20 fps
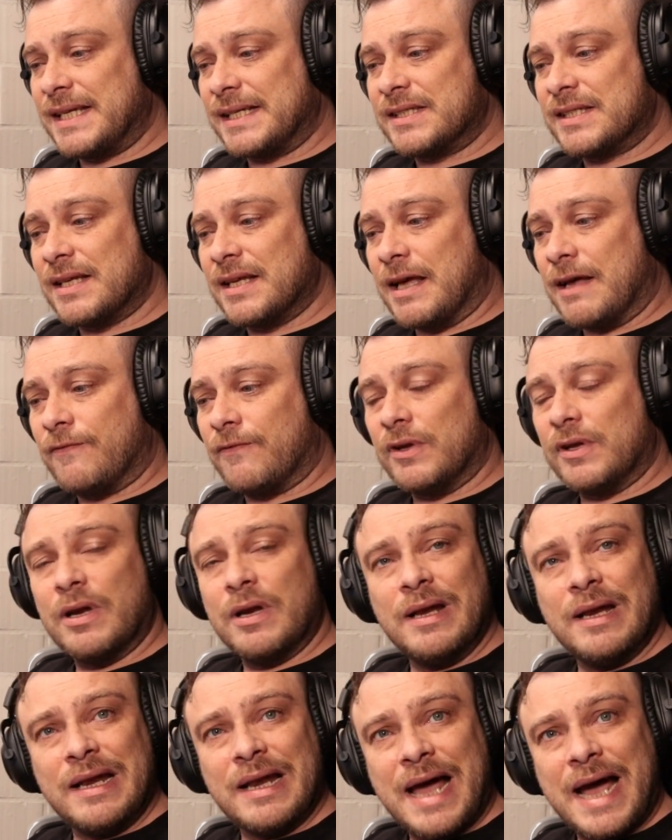that have a
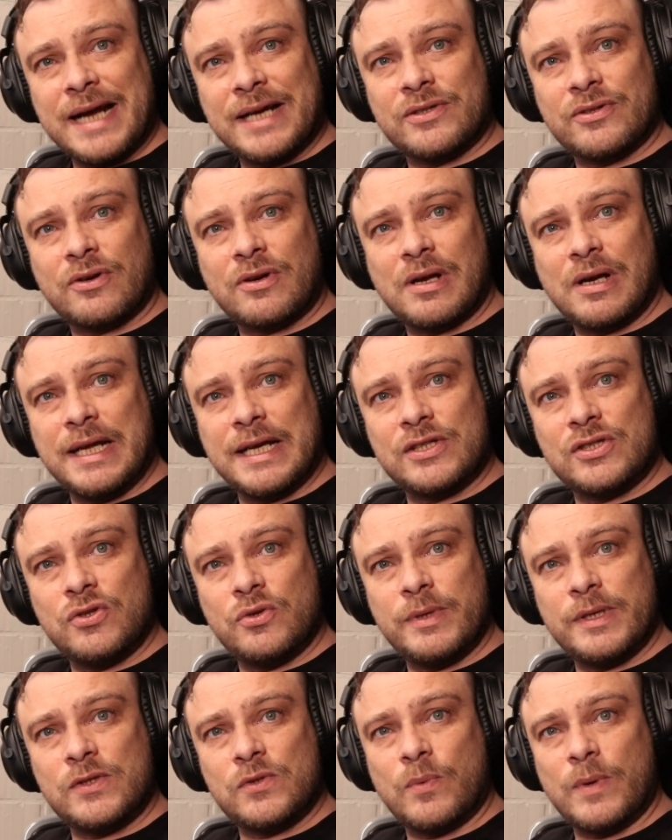lighter click
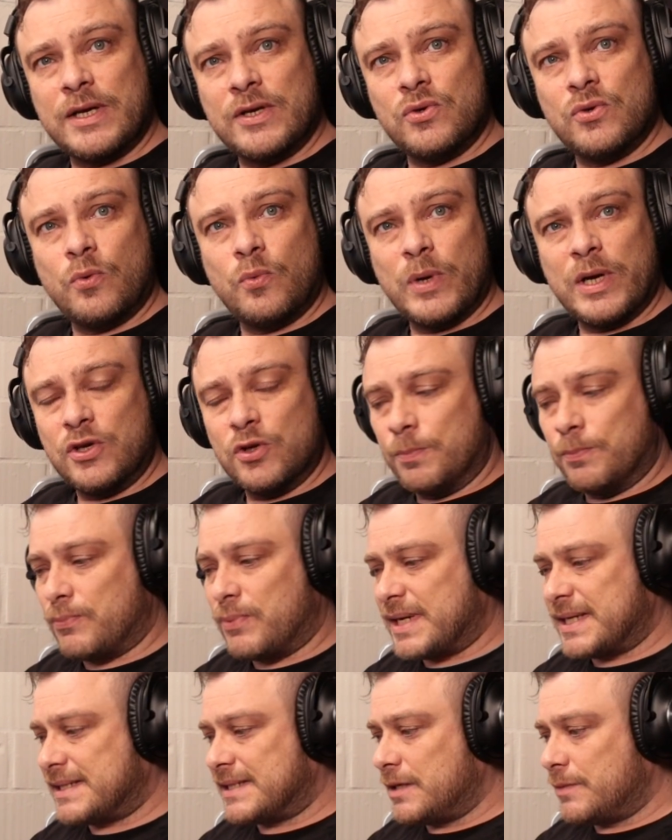to it when you
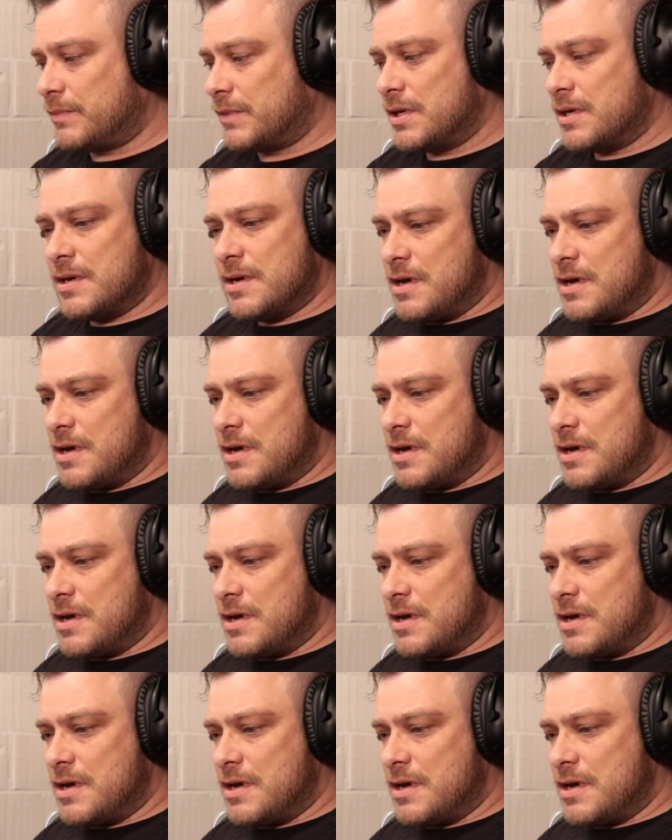press them,